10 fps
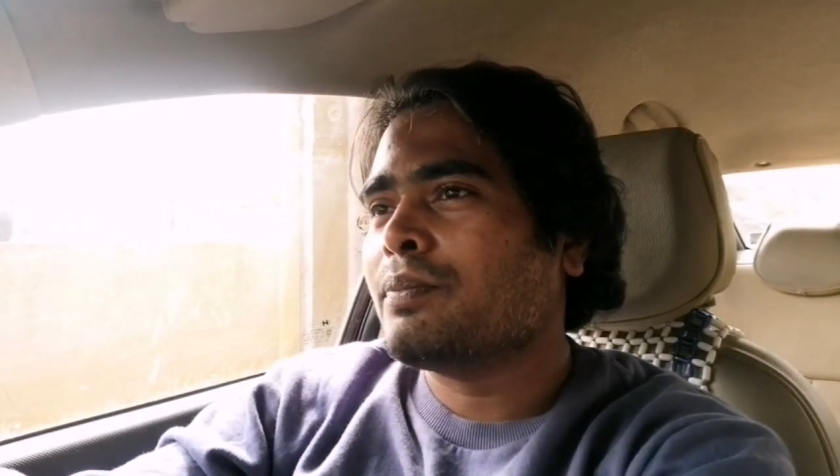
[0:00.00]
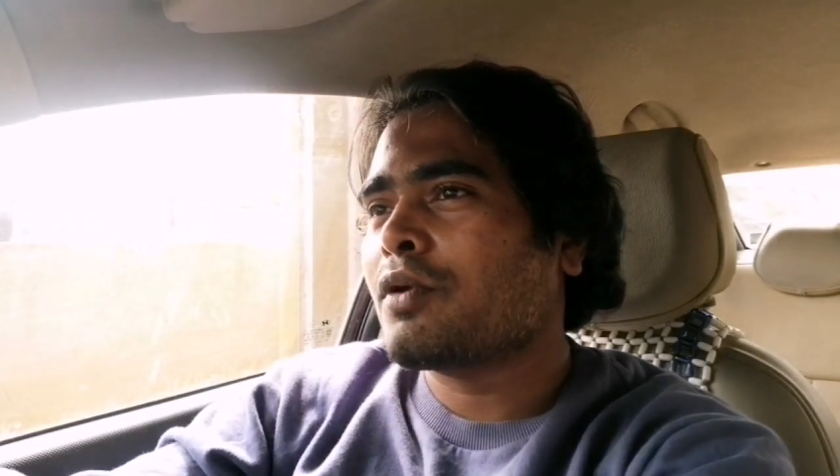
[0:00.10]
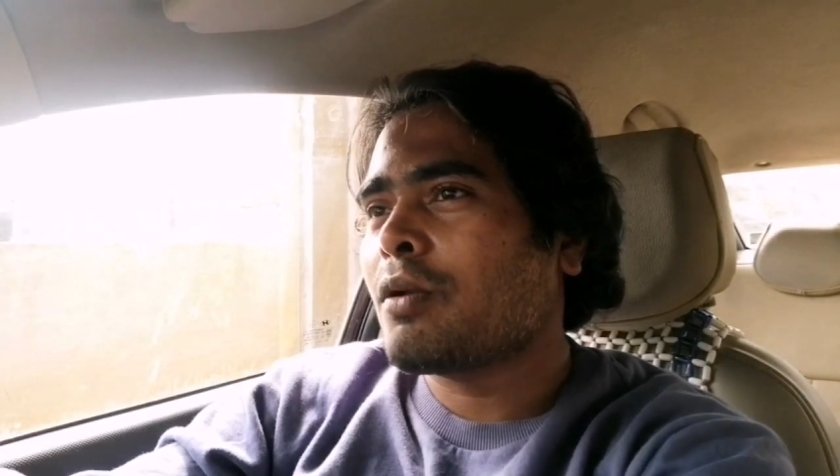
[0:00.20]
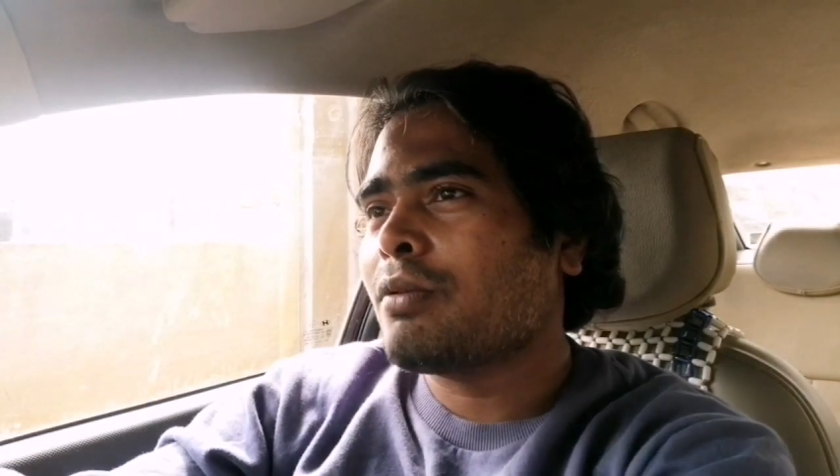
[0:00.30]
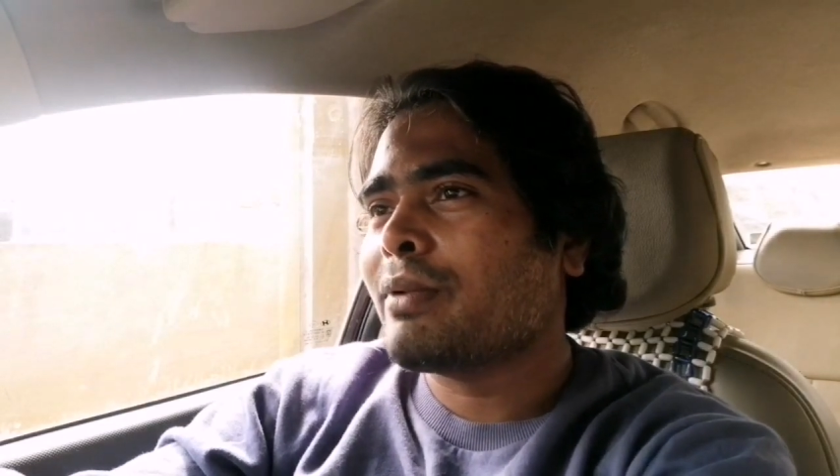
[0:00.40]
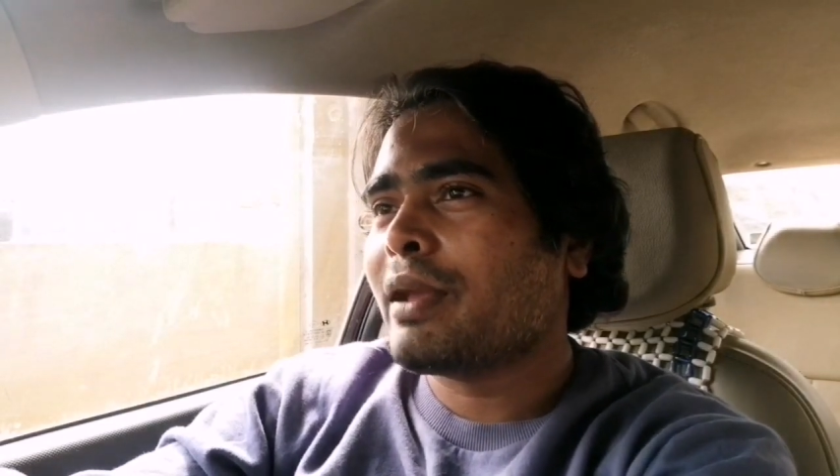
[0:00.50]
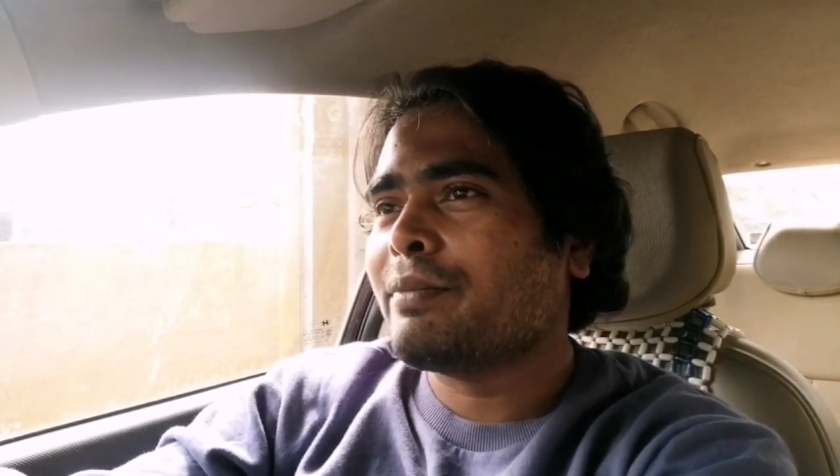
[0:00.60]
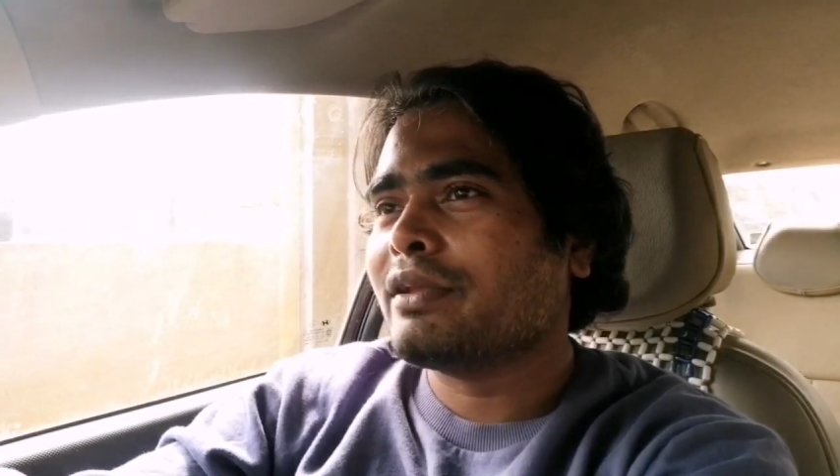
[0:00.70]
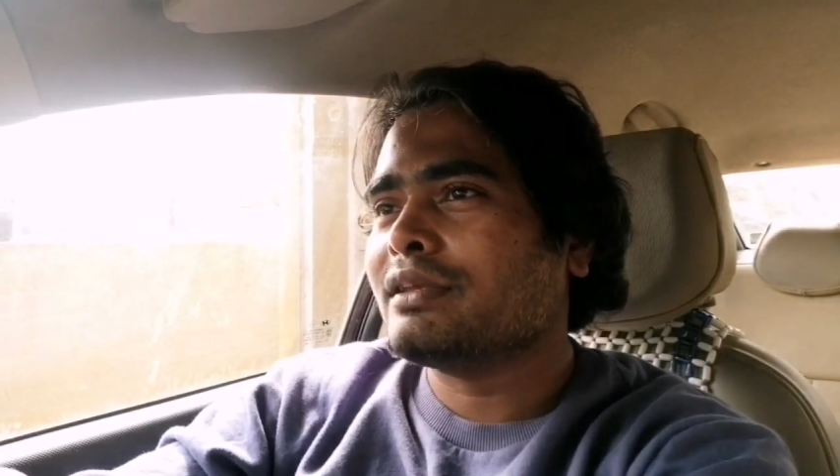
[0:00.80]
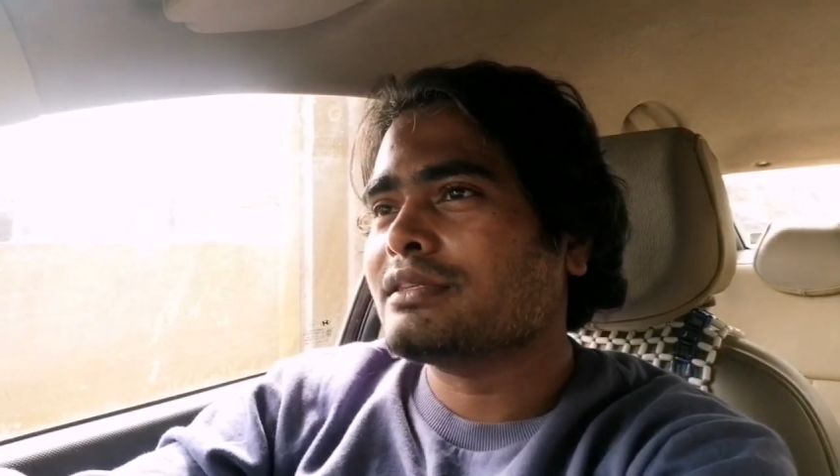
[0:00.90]
problem
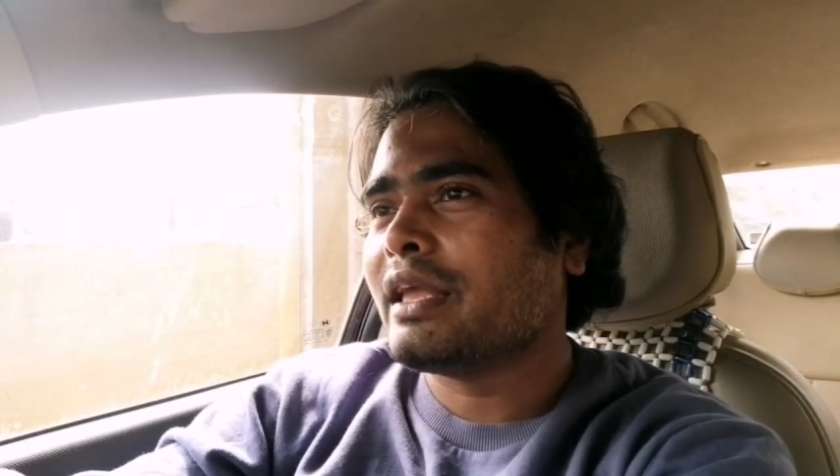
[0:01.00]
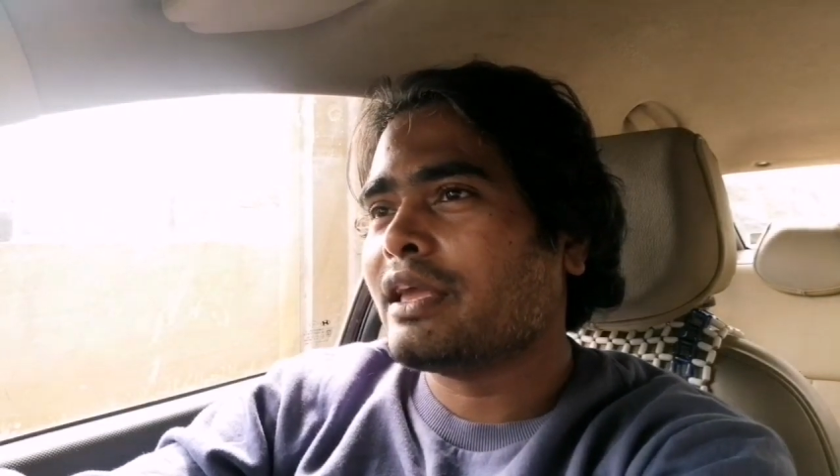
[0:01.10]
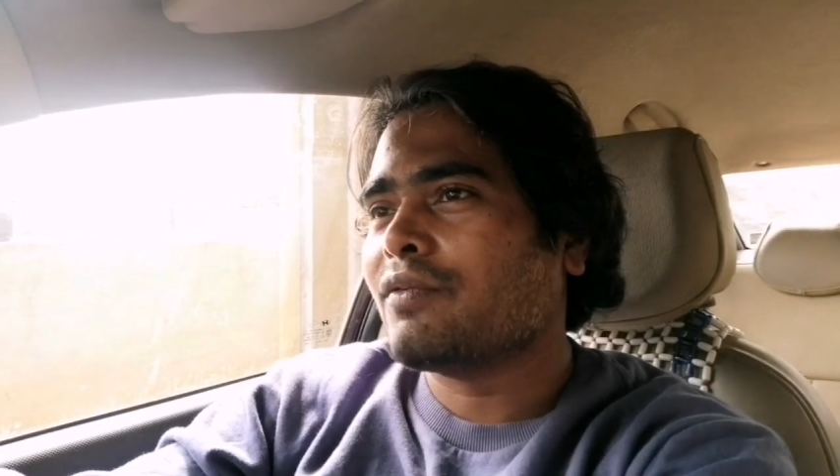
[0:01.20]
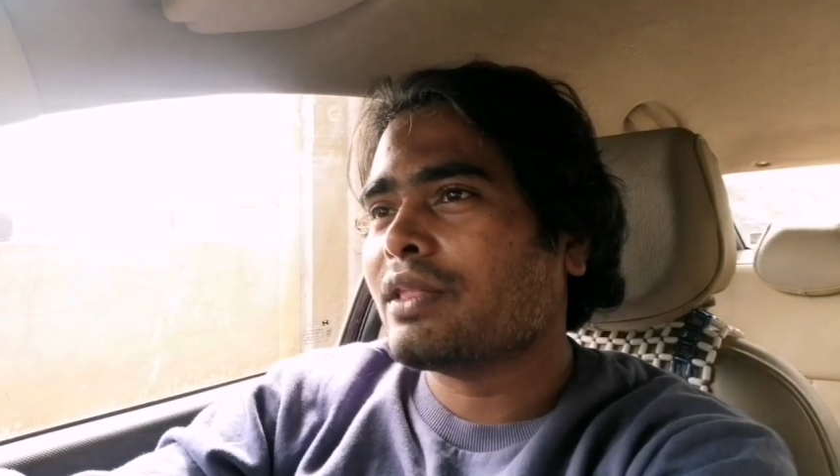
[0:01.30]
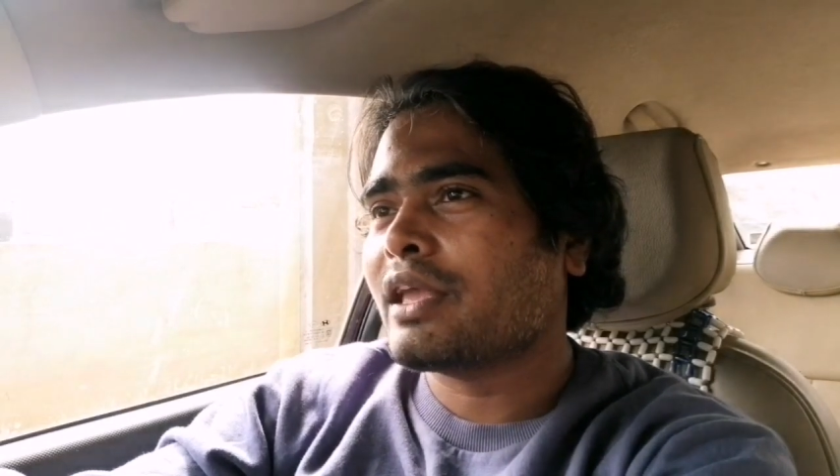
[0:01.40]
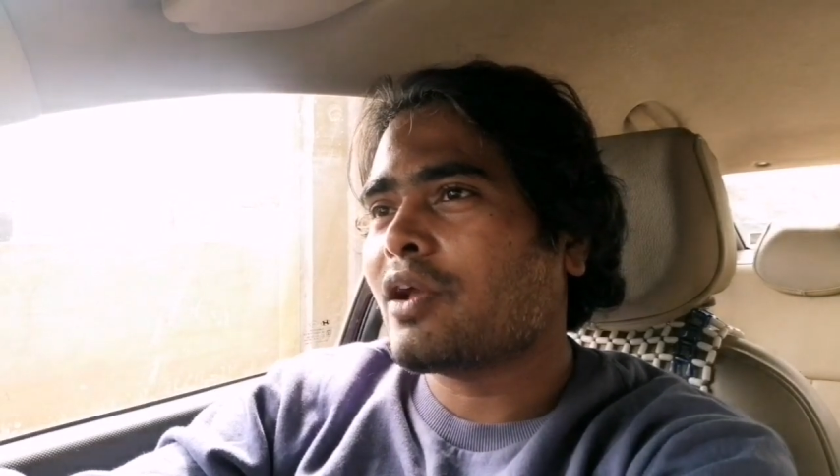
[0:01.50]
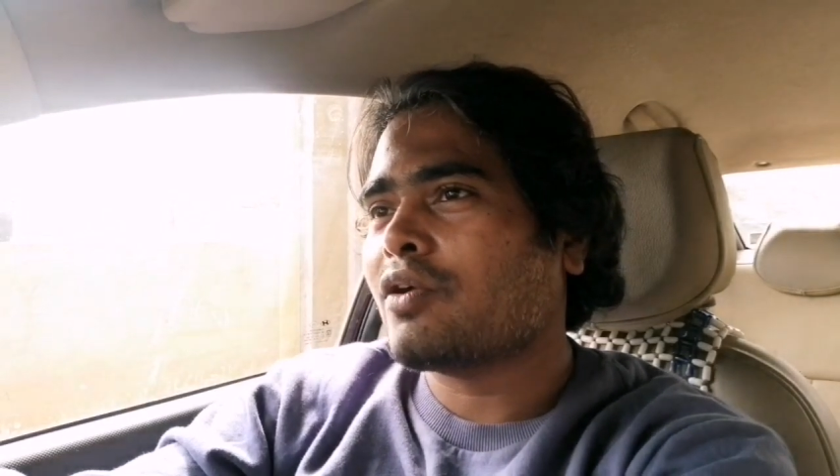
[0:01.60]
happened is like when I